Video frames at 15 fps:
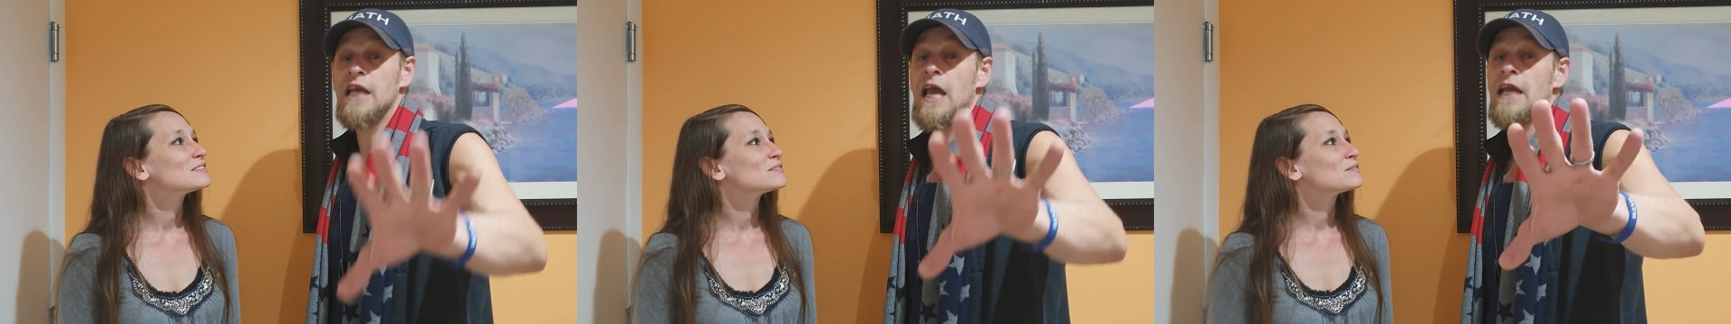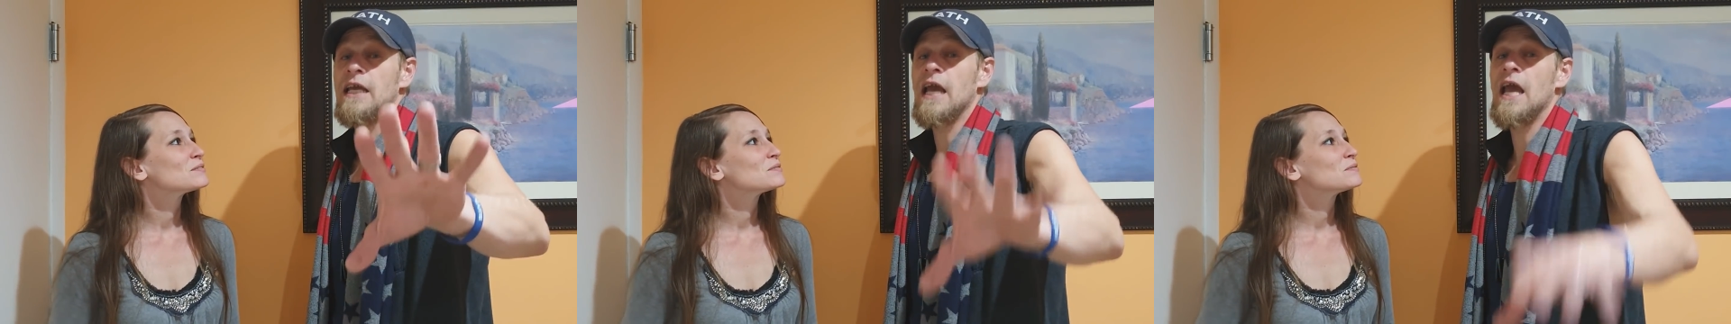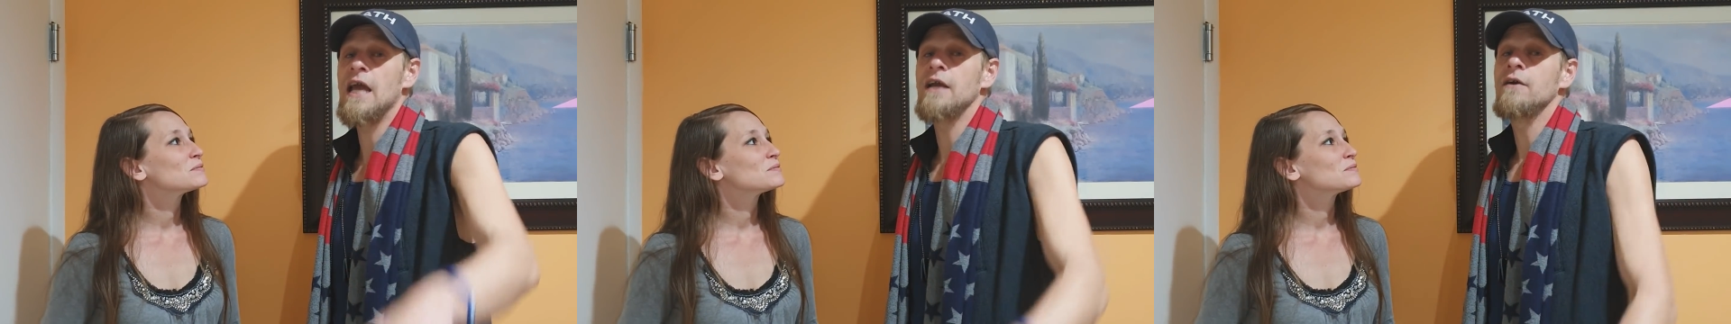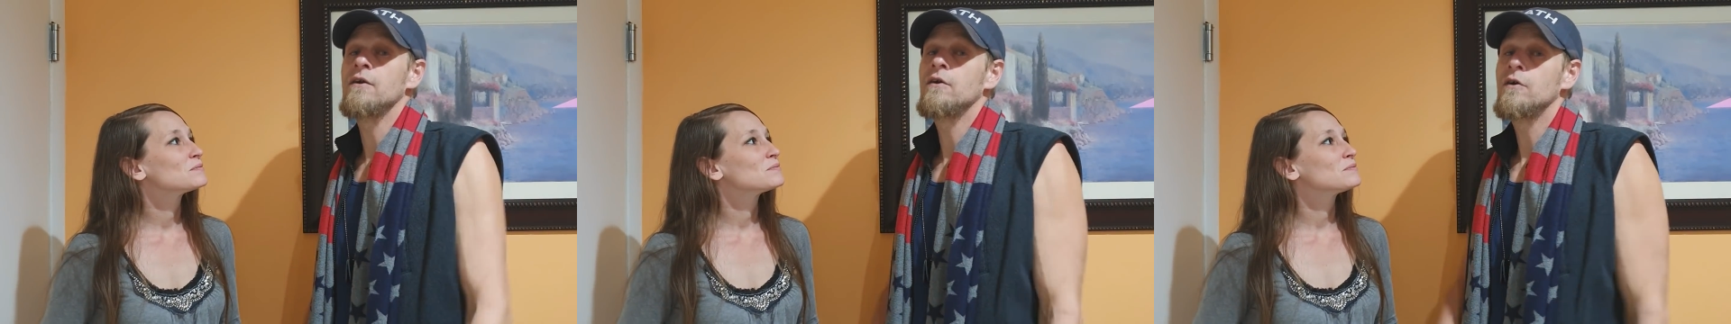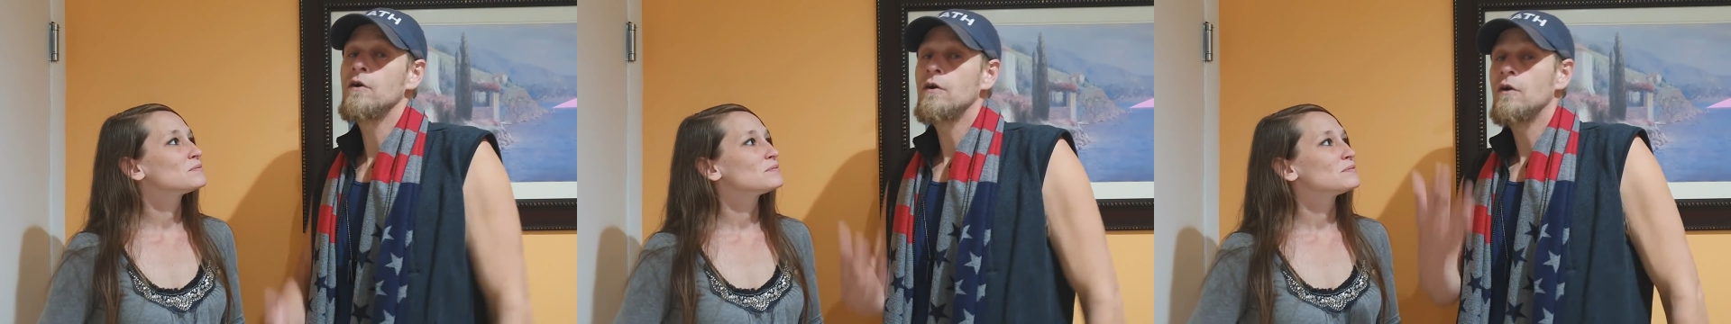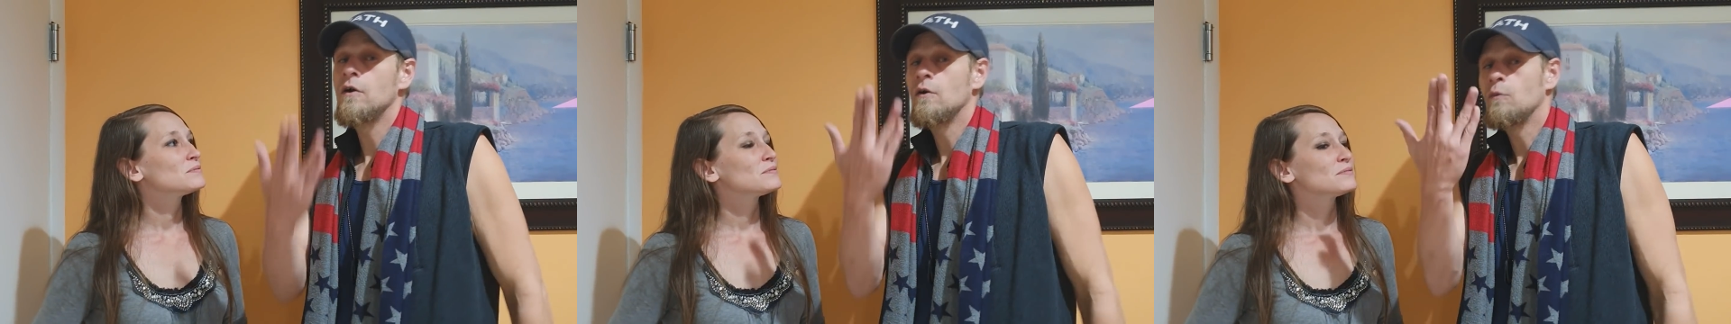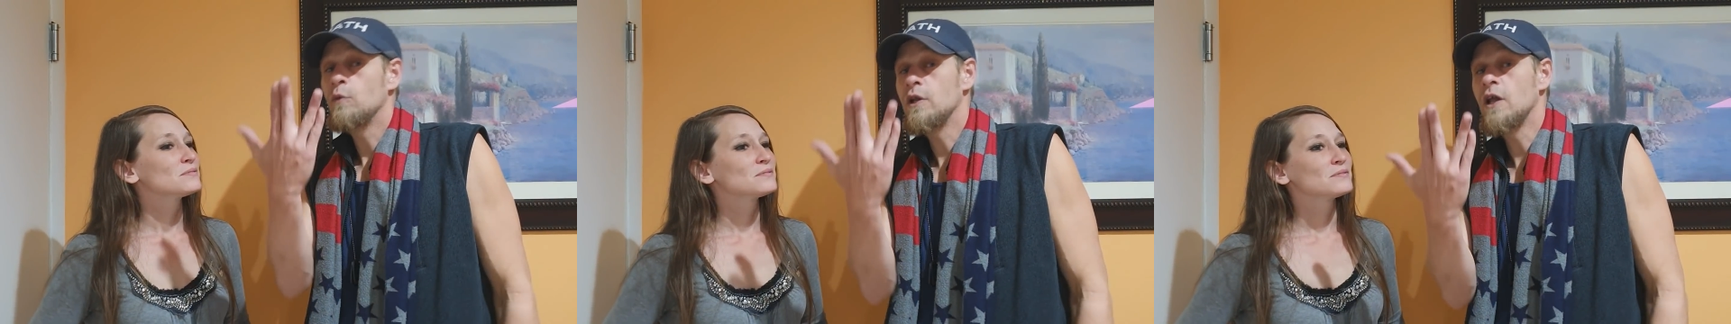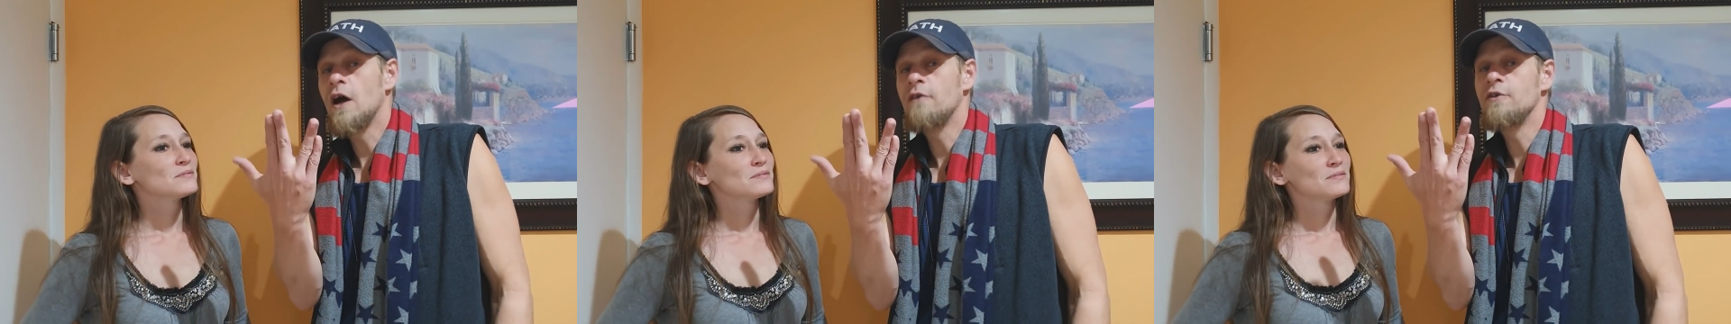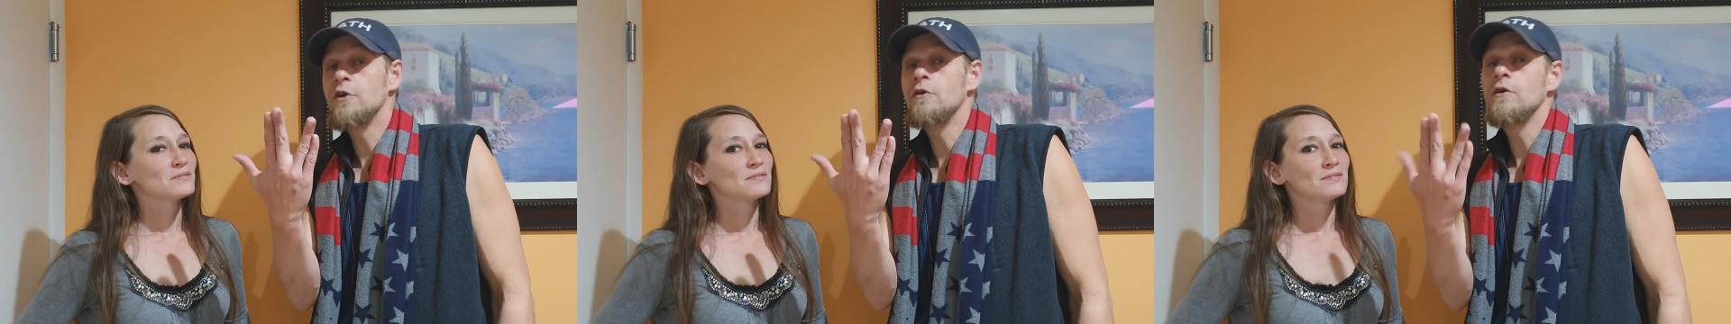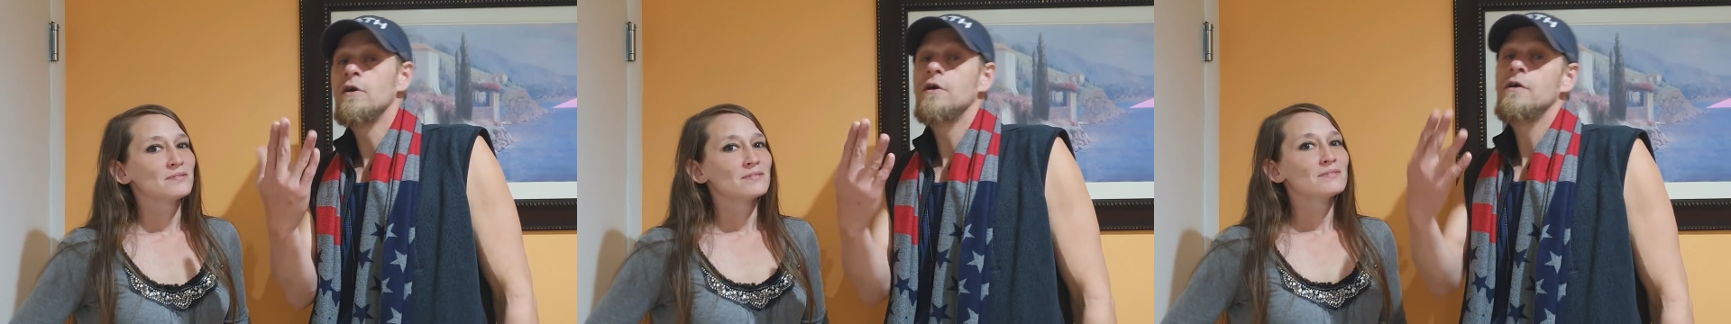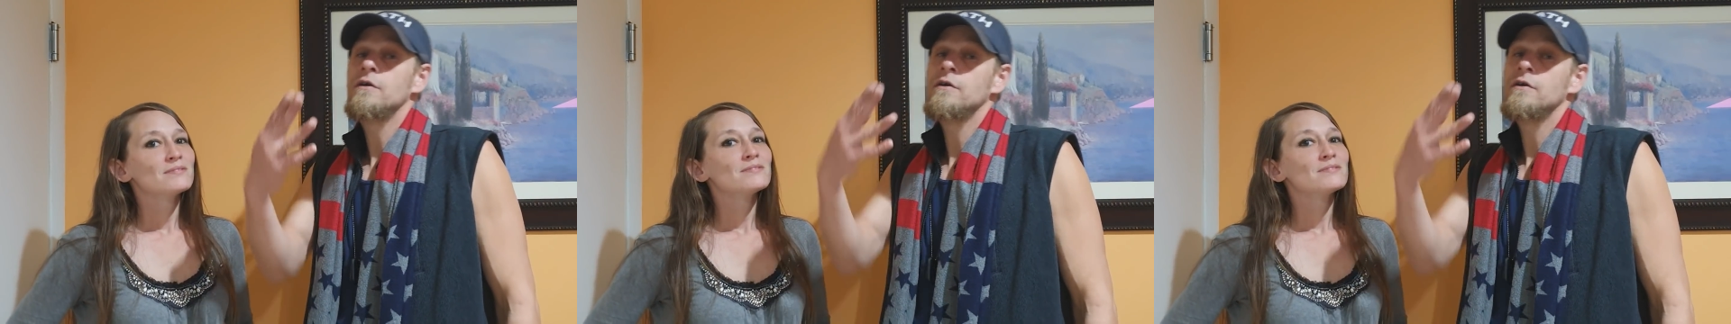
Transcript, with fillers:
Speaker 1: Yang Gang. We love you.